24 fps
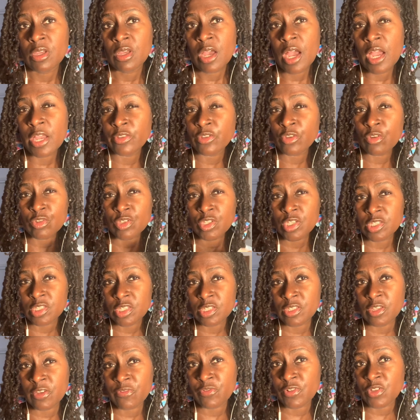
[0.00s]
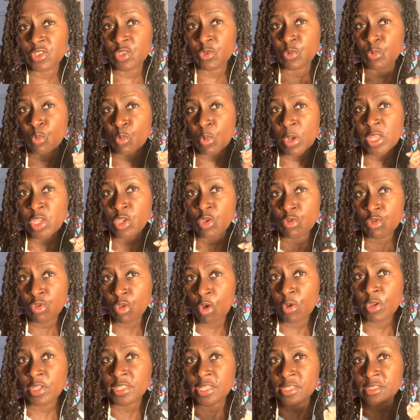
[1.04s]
I noticed a difference. When you notice a